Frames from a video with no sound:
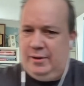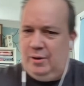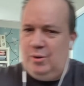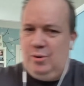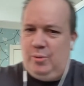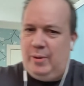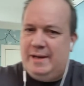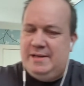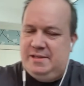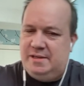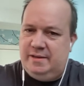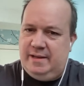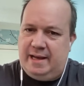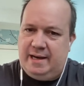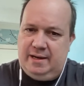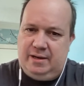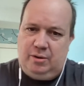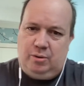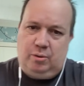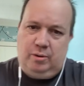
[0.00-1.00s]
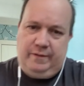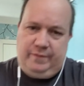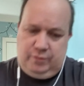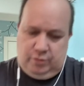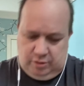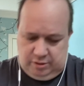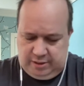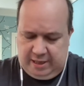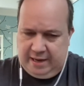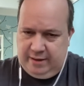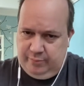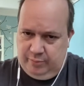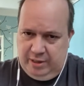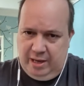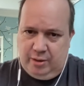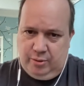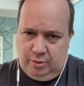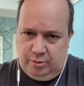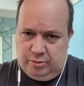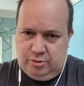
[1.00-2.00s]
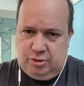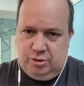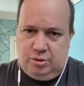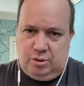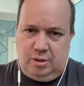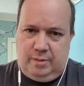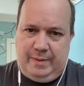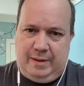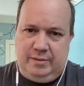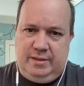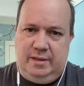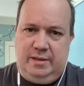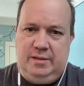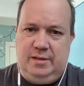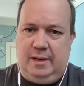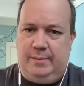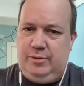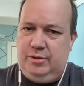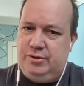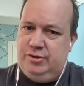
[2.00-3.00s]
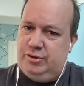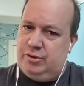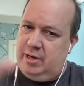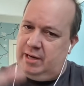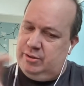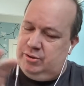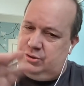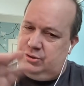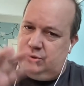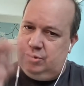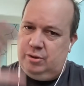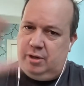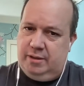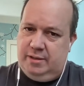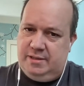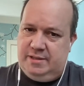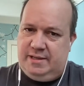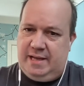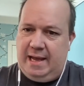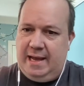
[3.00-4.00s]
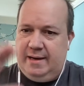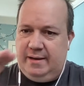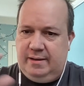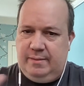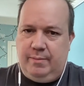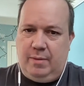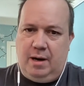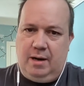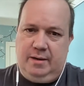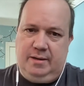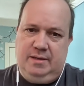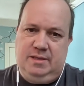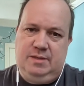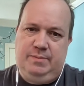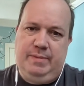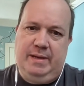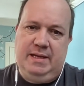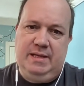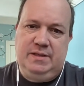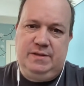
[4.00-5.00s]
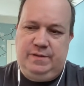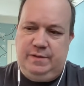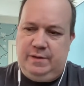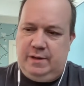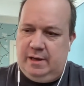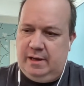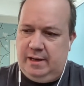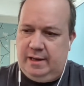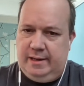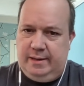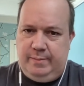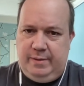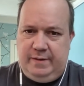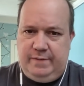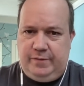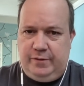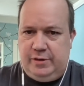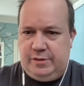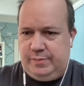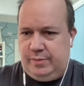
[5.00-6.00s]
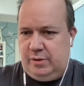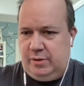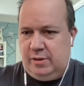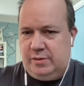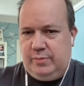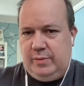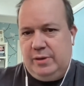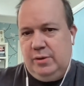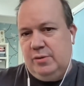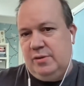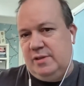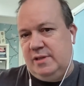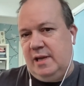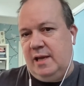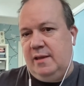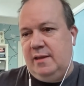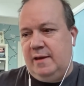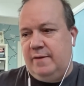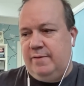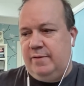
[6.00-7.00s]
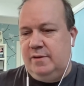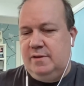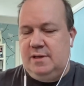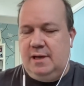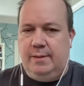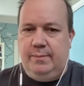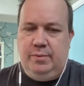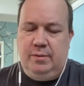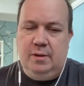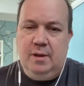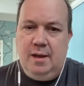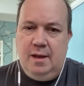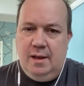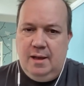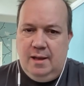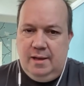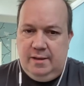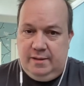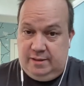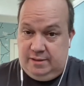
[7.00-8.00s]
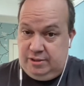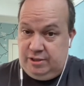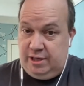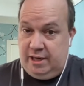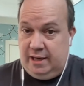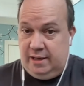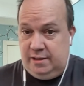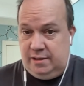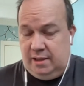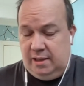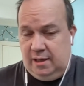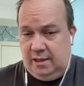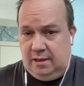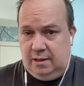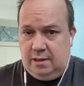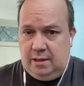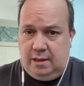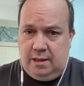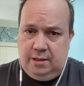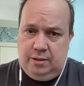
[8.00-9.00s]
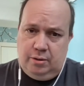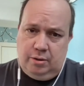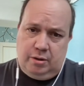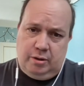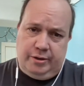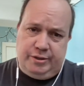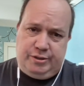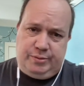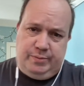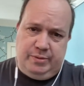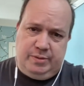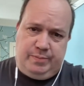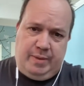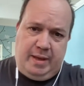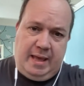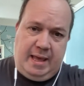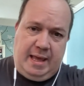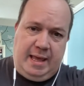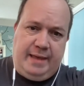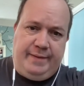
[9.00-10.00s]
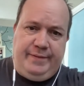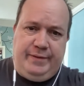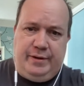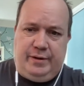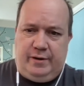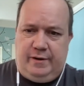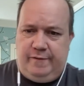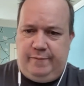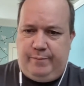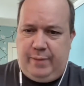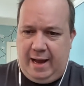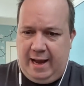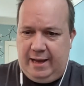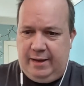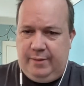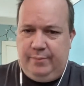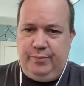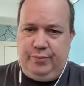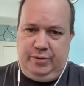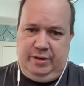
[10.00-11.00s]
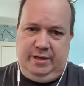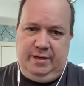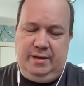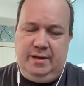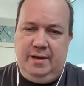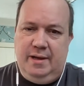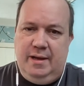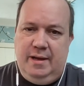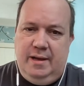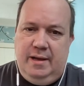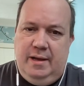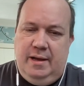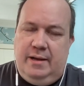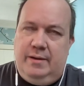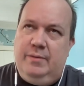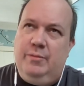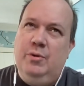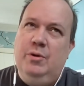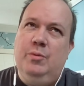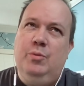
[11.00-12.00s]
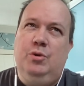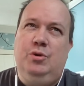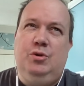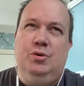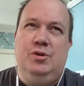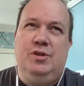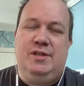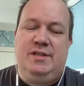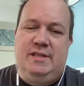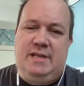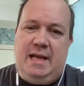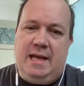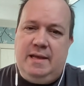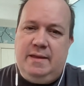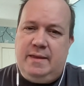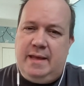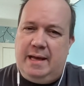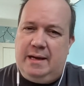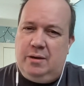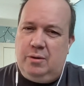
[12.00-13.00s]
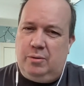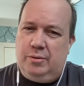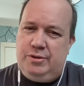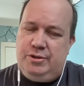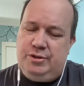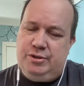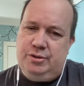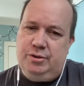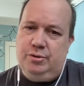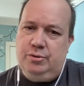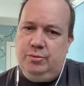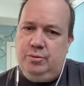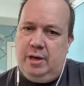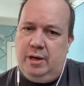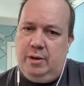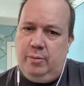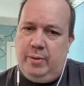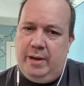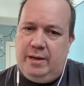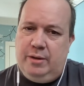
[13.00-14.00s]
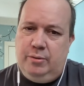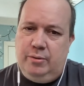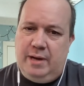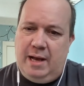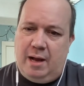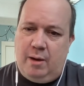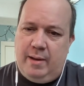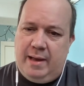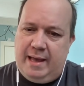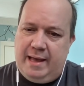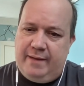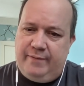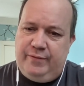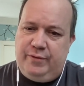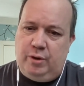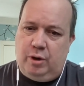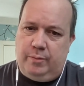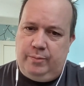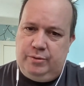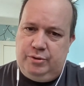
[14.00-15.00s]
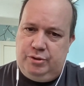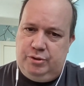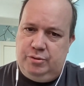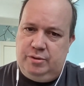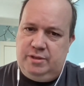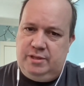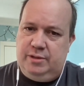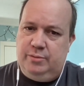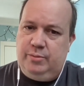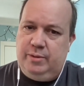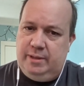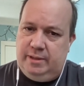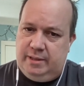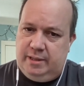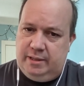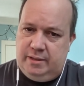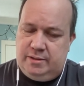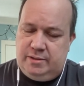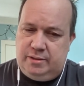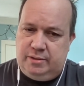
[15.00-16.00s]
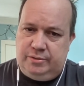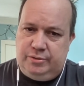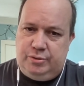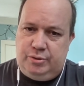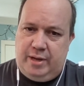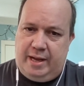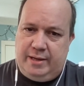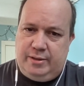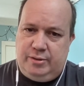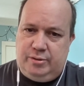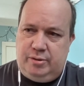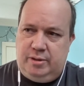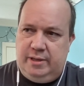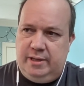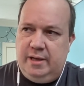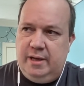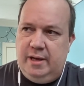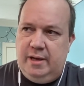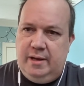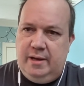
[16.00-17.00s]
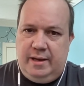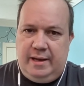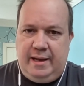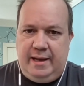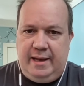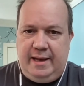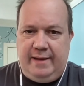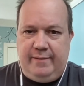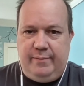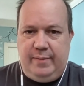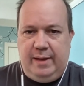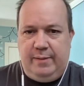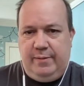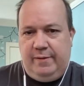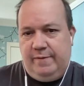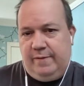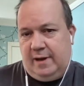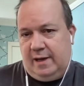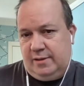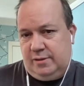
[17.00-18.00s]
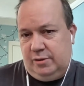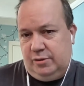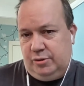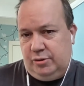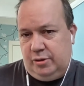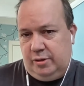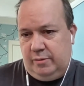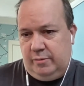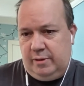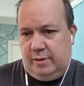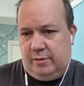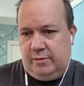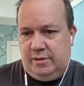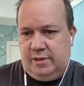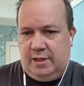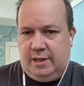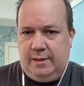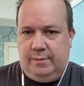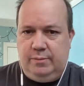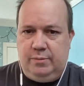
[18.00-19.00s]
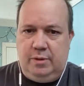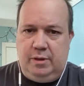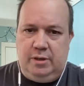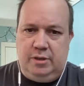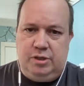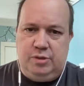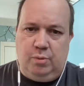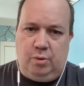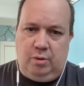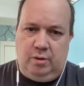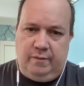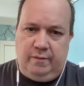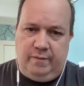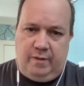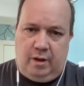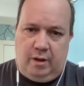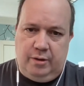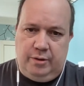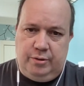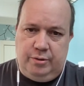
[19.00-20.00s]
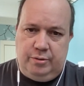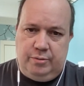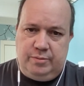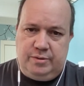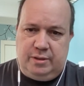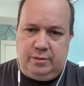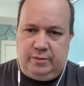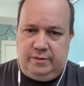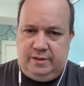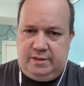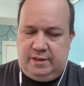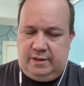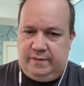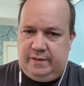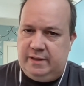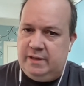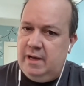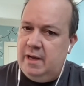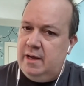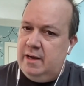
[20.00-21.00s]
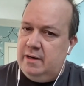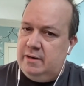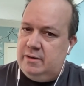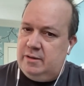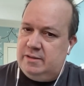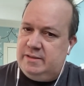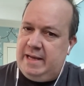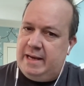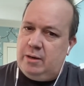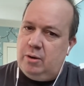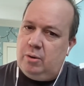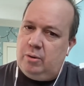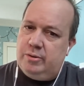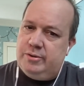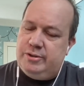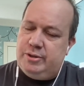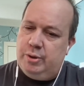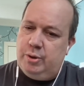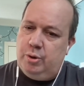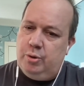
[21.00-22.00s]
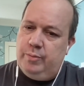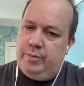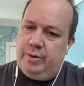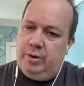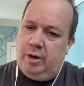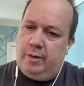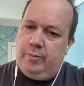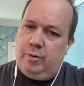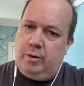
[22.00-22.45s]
I don't question that at all, of course. And we are going to talk about digital. I'm just trying to mm -hmm. understand the market space uh, a little bit first, because when you say that, for example, the change in uh, in your customers' behavior of buying mm-hmm. print, mm -hmm. would you say that also uh, when you now have the opportunity with digital to actually uh, have maybe faster turnaround time, smaller volumes, and all these kinds of things? Does that also open up